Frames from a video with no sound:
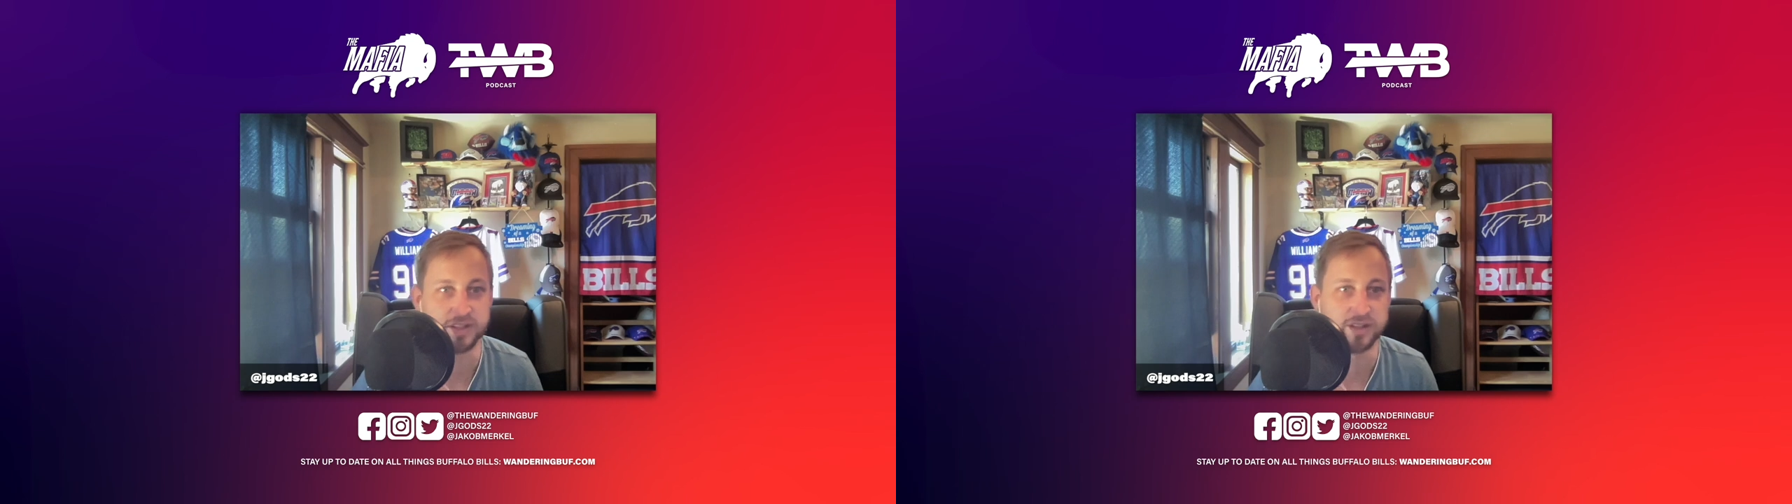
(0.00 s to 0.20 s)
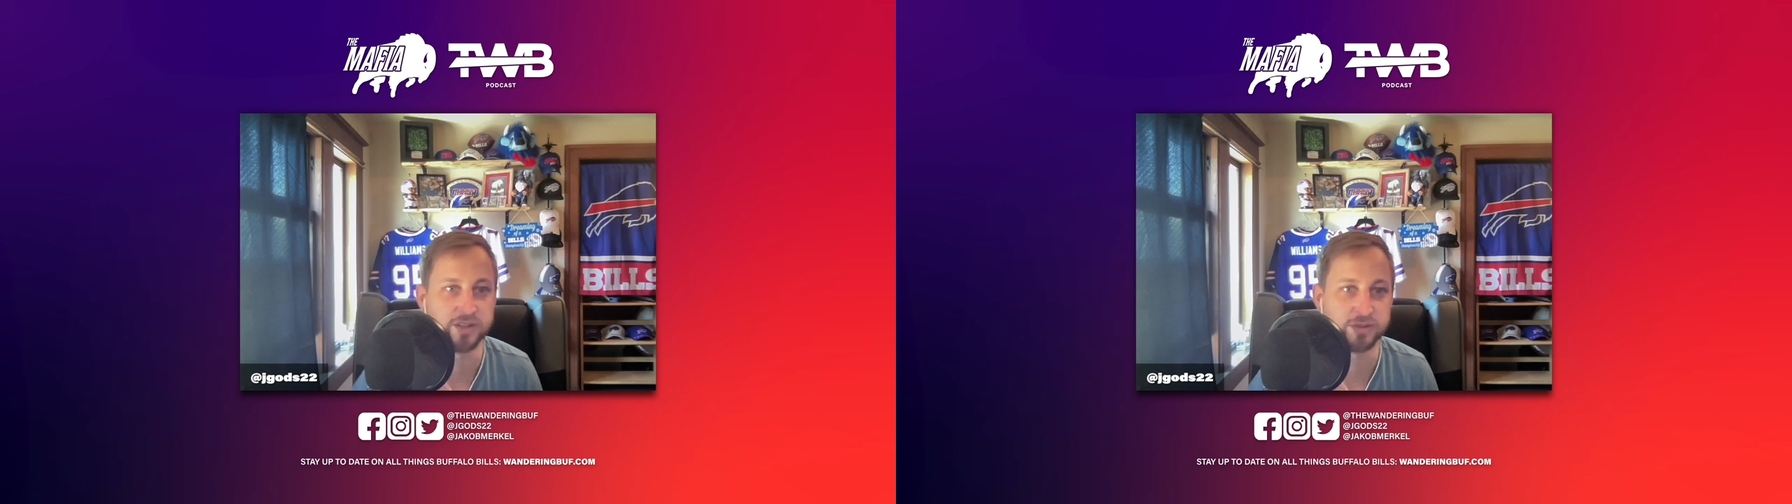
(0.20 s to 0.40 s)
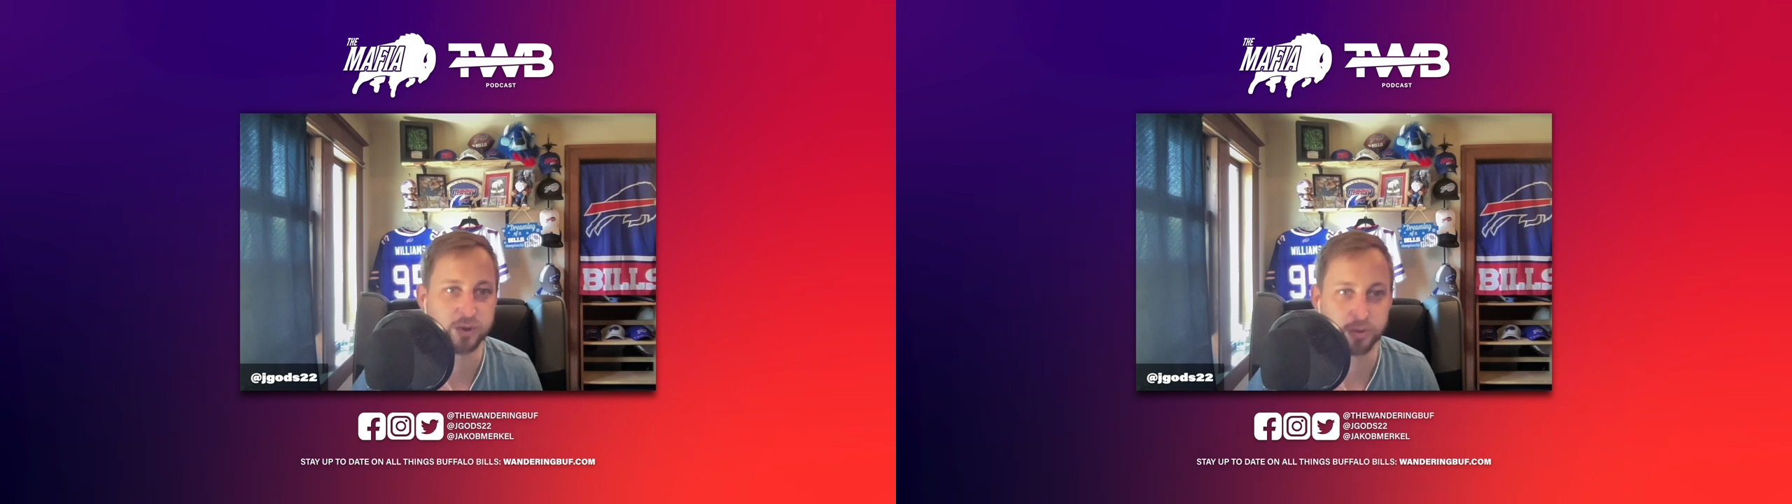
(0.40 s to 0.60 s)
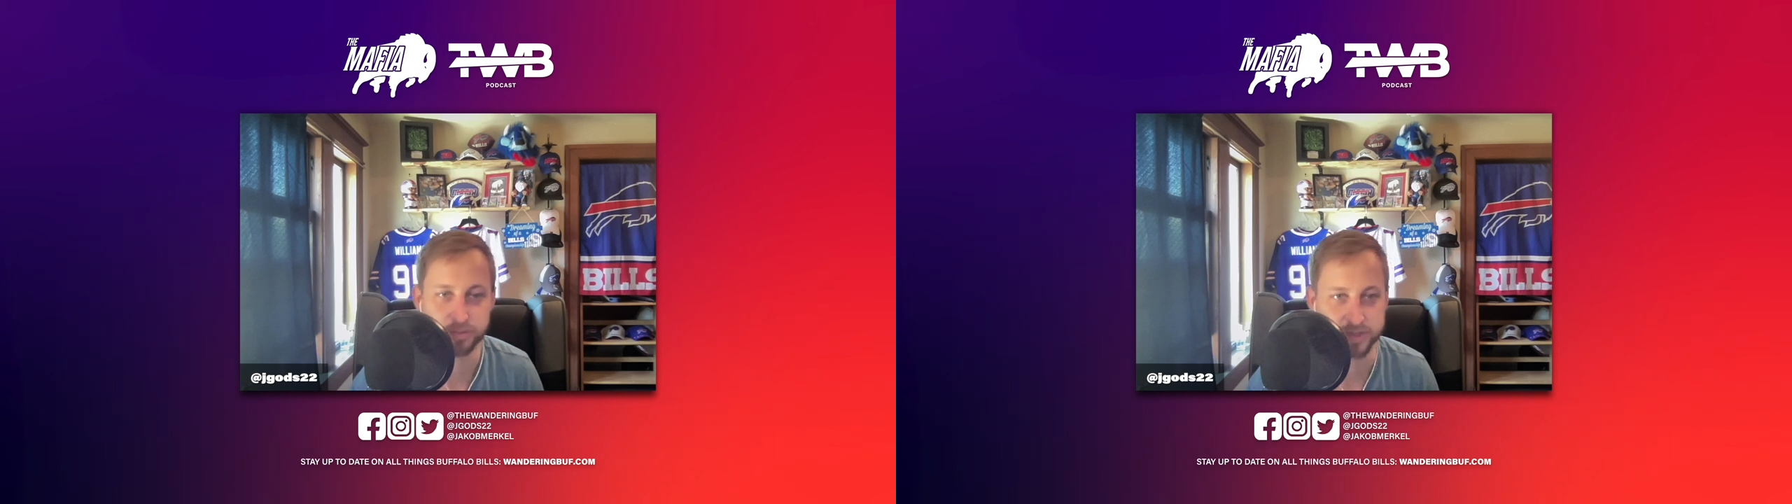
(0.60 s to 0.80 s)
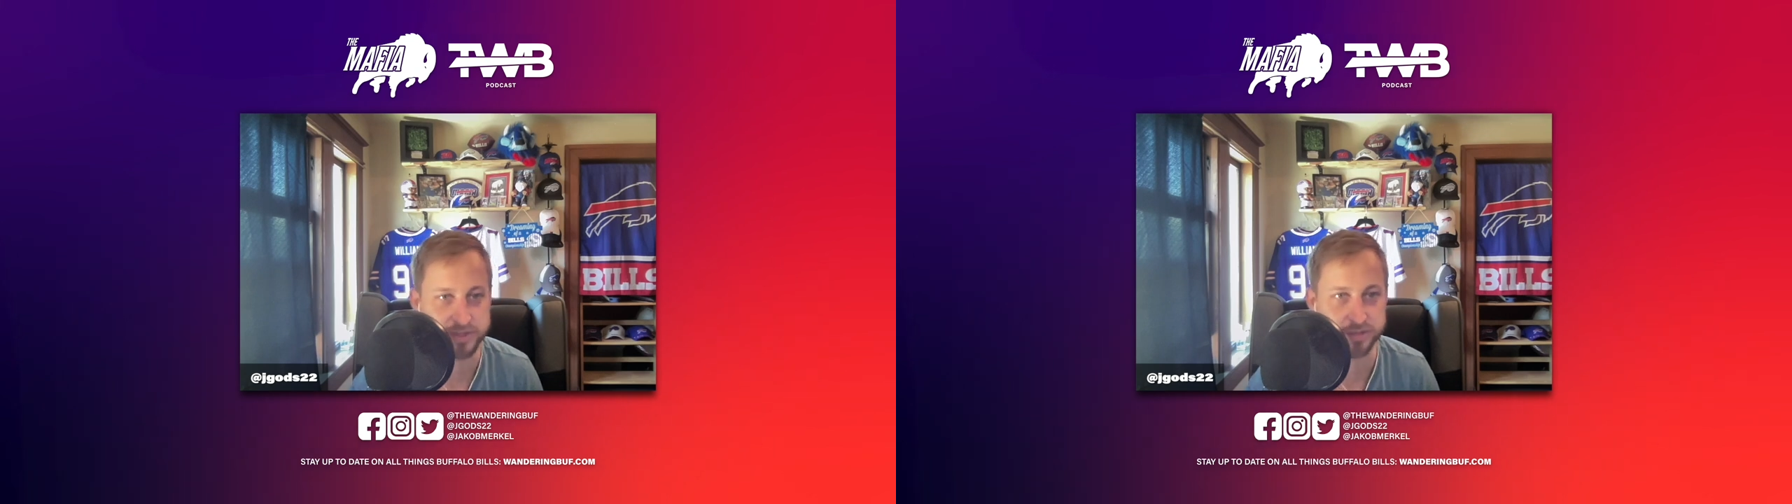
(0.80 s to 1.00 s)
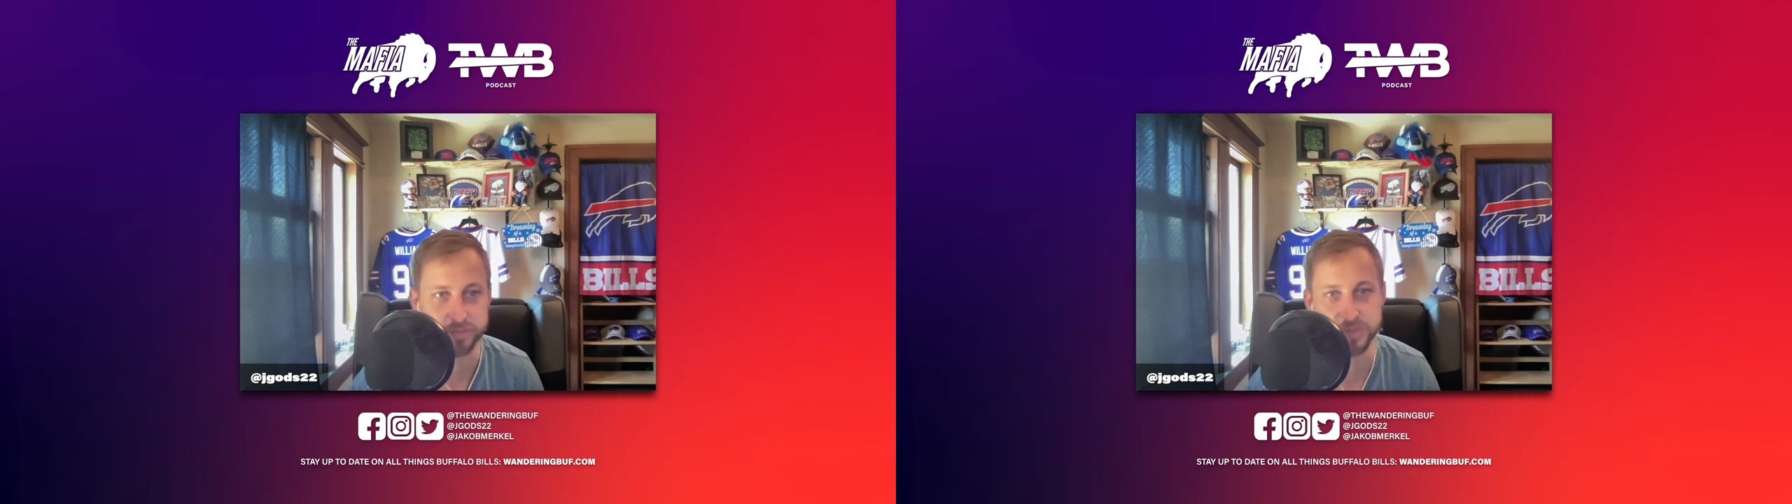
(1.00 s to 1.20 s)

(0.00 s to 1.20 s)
of Cole Bishop.